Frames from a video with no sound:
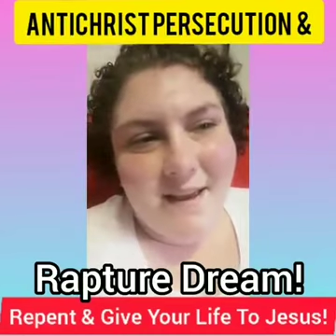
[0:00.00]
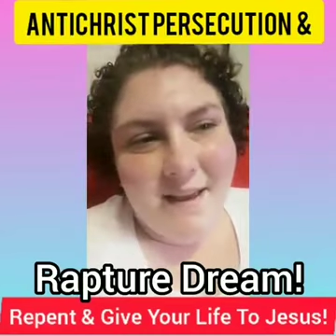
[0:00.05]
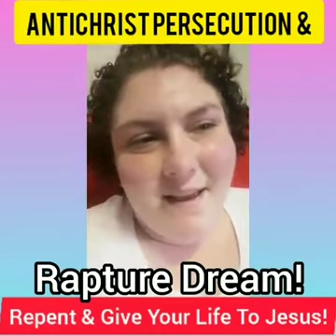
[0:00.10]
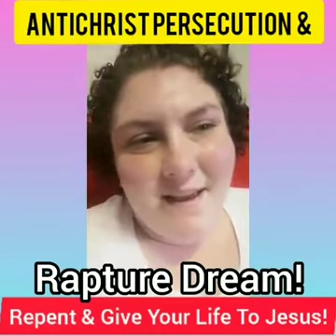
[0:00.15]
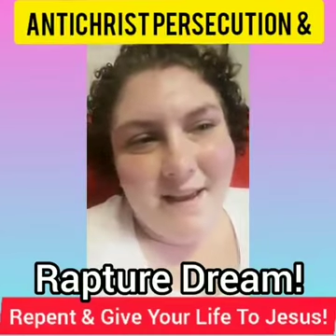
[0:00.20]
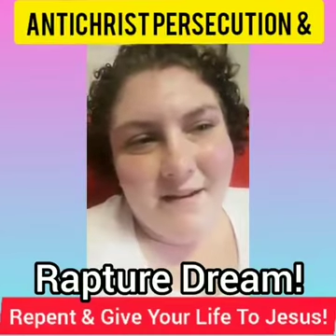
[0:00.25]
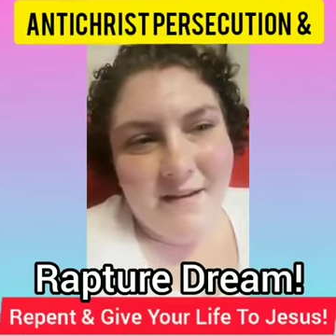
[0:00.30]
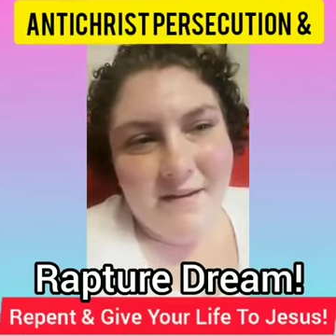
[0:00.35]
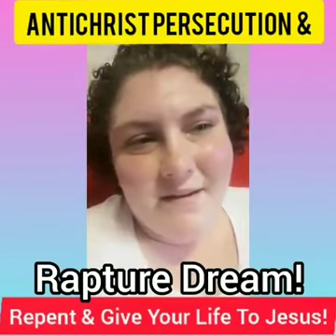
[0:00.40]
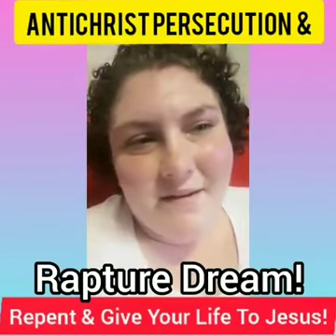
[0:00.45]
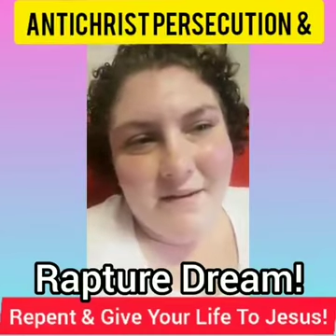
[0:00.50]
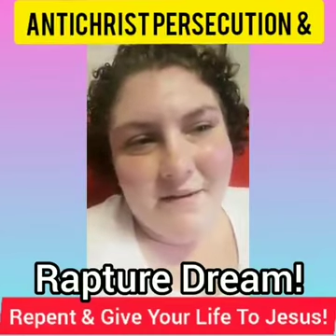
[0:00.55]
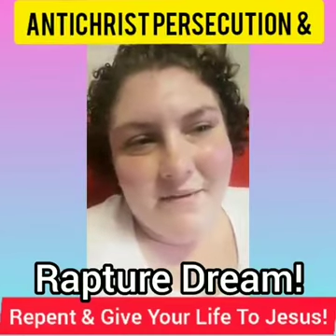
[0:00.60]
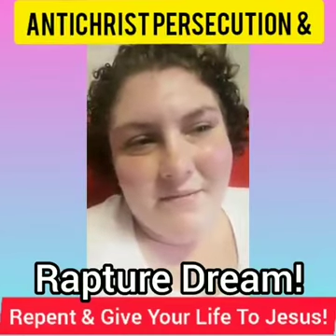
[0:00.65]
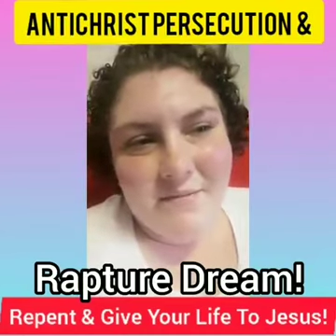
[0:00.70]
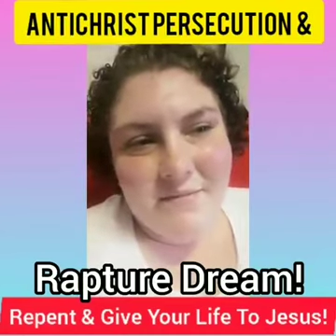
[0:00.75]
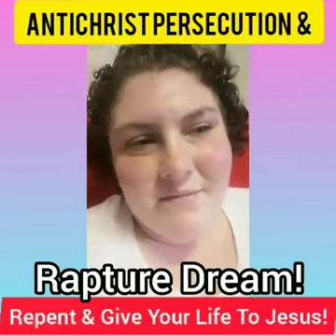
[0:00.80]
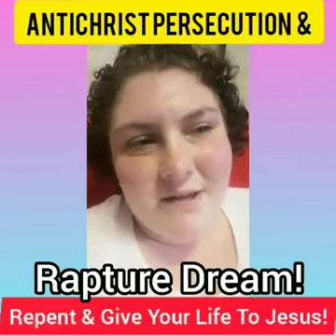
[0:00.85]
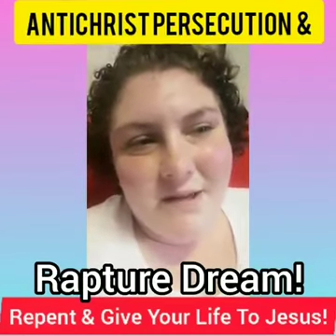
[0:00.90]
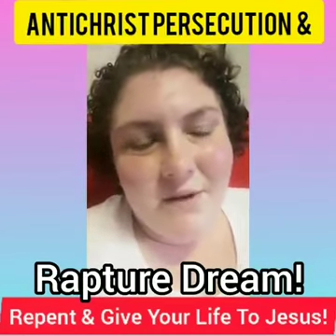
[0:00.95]
and
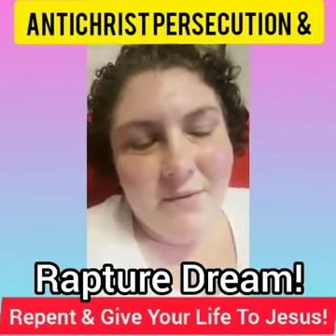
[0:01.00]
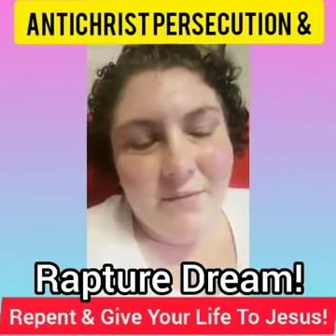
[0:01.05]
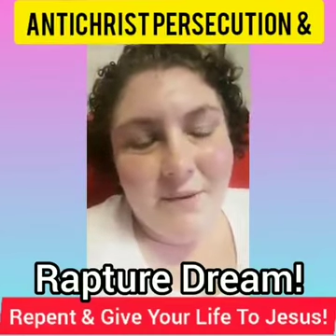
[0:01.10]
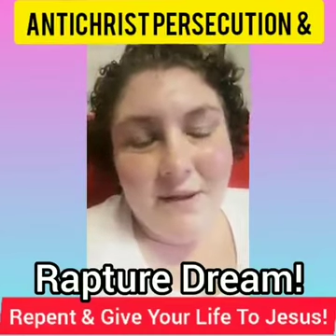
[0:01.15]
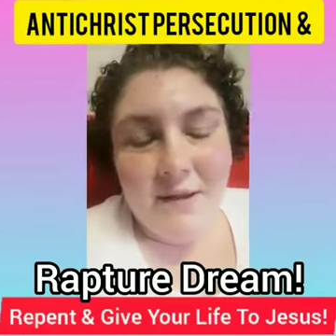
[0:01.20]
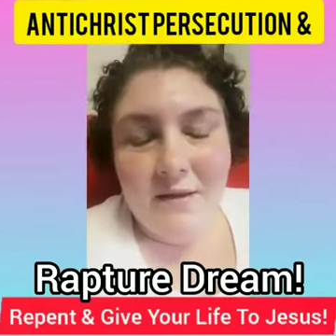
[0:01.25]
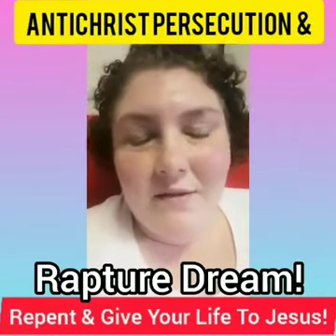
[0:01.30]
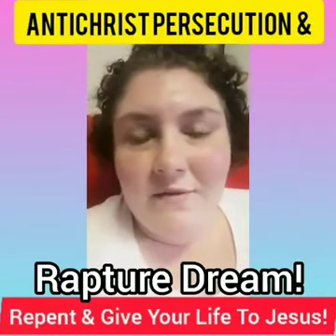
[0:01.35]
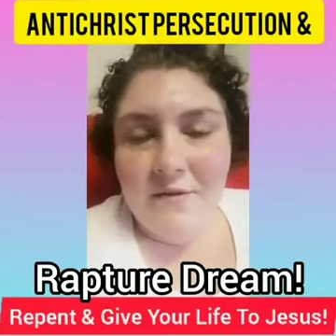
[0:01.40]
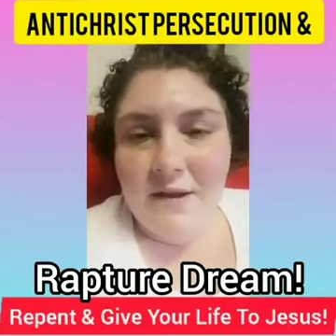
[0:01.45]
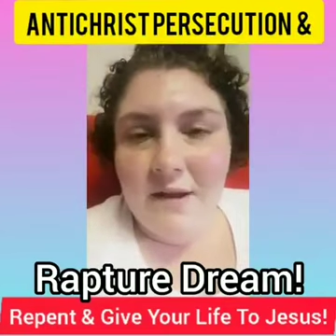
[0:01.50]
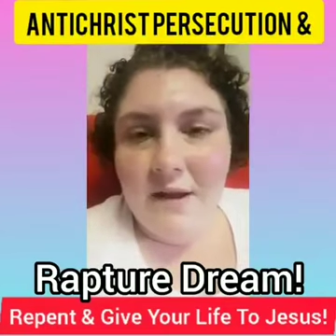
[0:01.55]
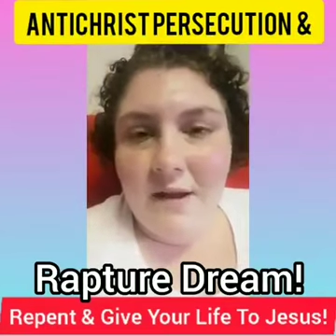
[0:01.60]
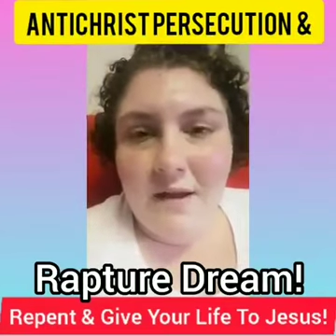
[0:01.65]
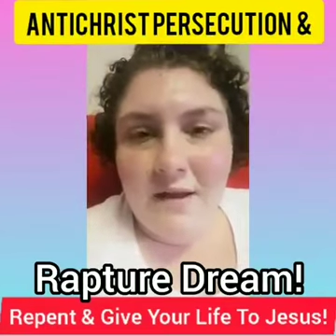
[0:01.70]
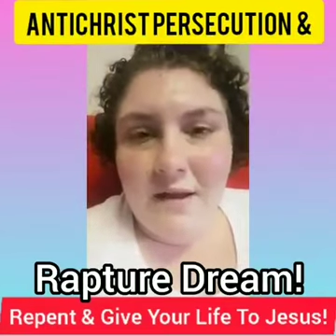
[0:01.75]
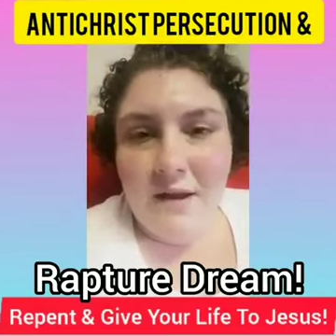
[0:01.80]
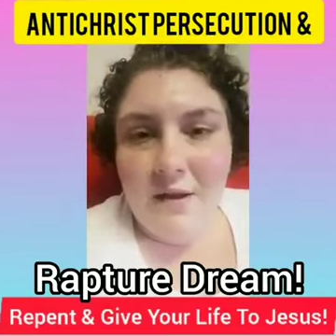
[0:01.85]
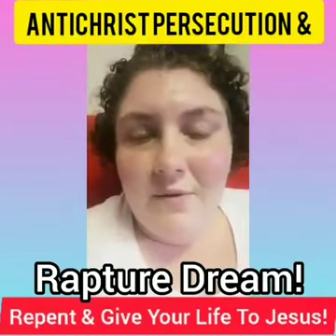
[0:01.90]
um, in a wink of an eye,